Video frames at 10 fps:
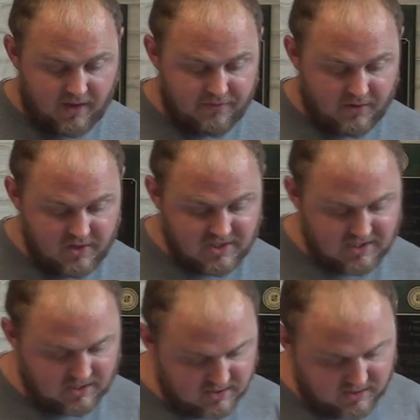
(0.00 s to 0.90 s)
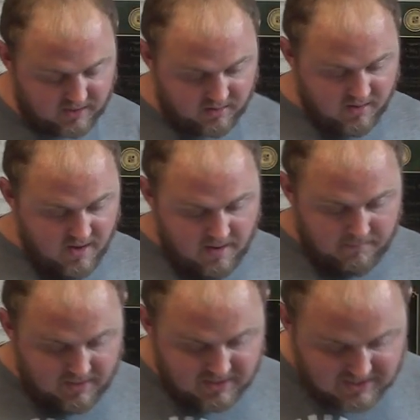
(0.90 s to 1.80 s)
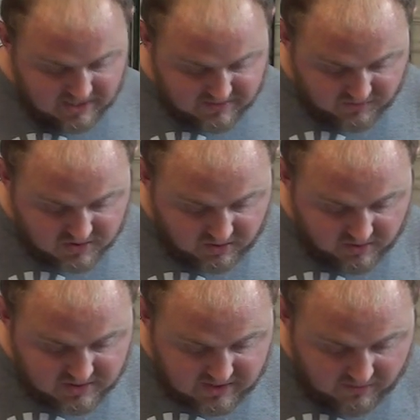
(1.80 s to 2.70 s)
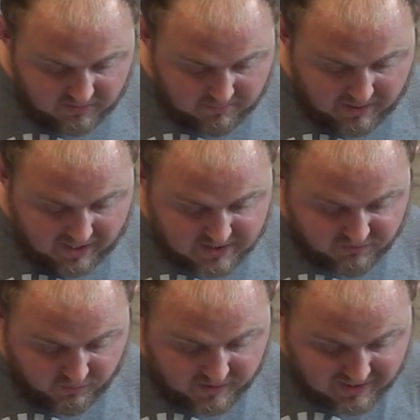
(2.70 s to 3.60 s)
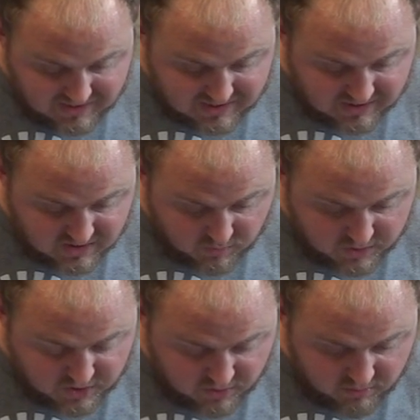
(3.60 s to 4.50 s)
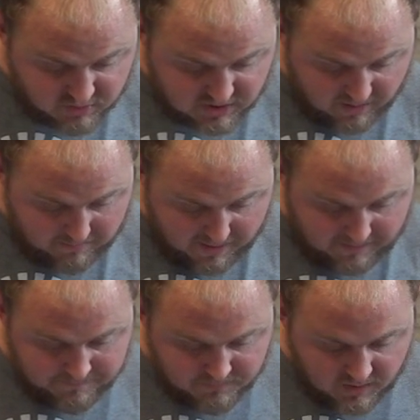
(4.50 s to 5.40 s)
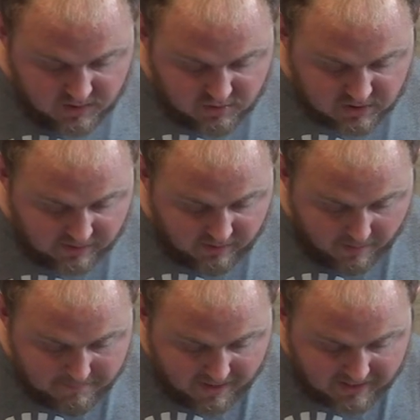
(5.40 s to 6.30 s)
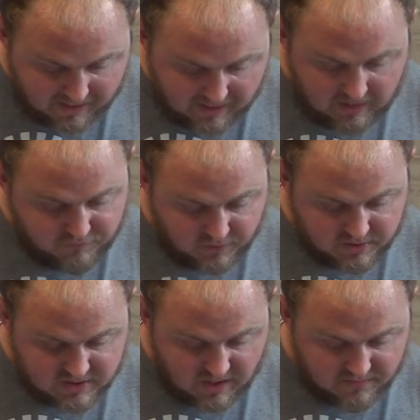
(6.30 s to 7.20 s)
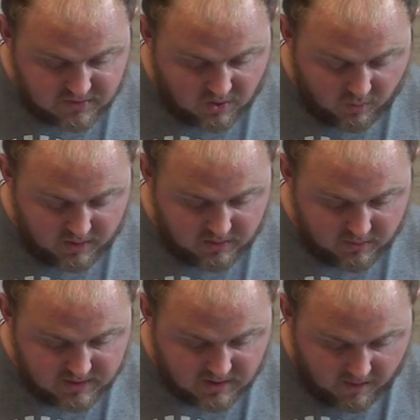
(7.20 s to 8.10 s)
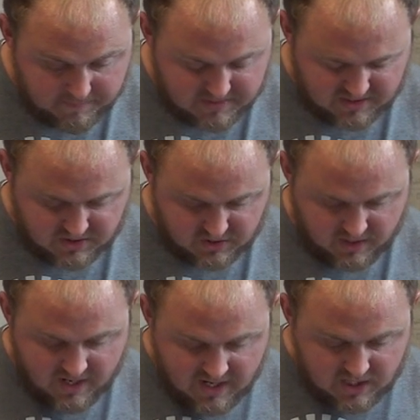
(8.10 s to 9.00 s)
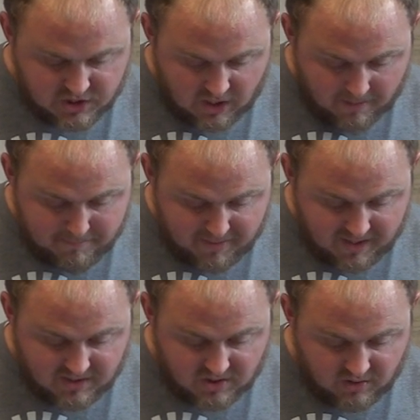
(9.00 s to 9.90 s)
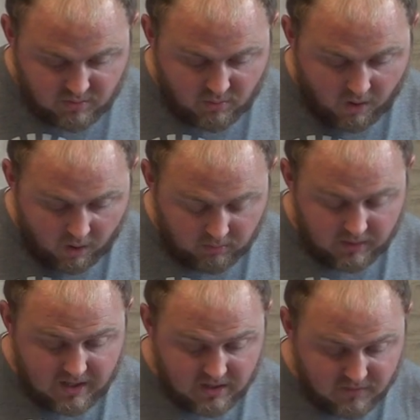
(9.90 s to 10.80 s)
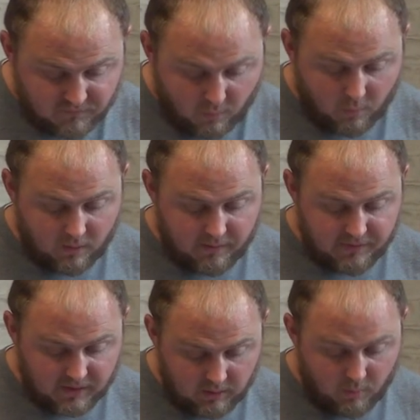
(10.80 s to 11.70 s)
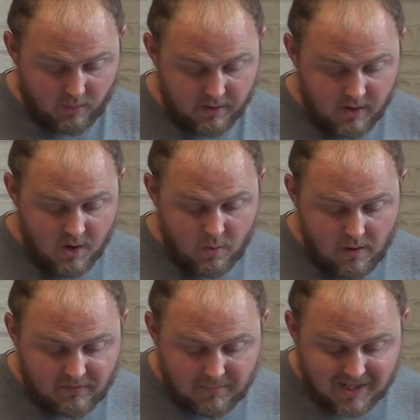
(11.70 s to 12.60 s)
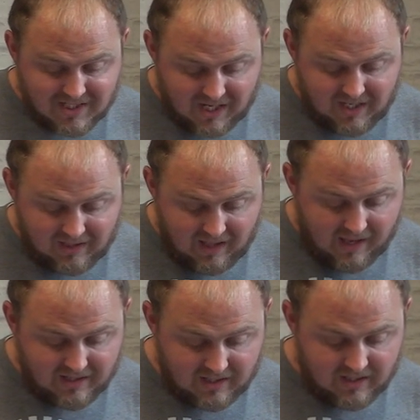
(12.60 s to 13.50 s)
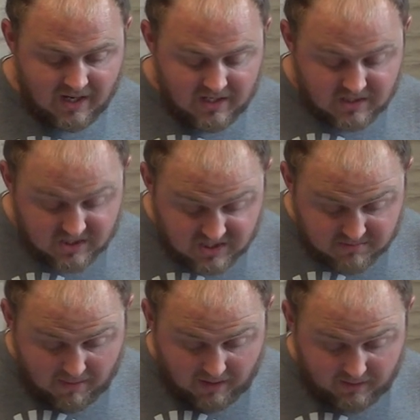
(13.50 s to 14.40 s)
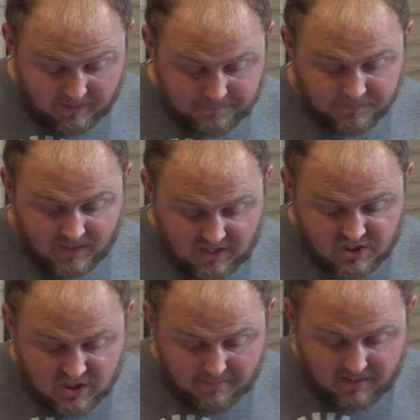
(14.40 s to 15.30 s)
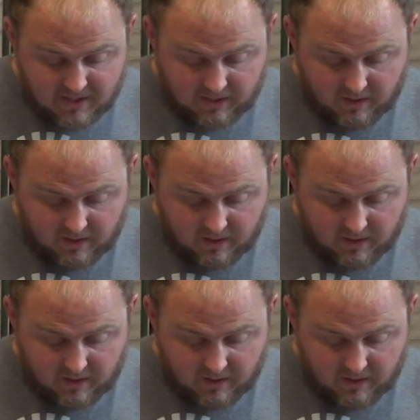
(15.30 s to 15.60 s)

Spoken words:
36 there. But it says in verse 37, "But as for the incense which you shall make, you shall not make any for yourselves according to its composition. It shall be to you holy for the Lord. Whoever makes any like it to smell it, he shall be cut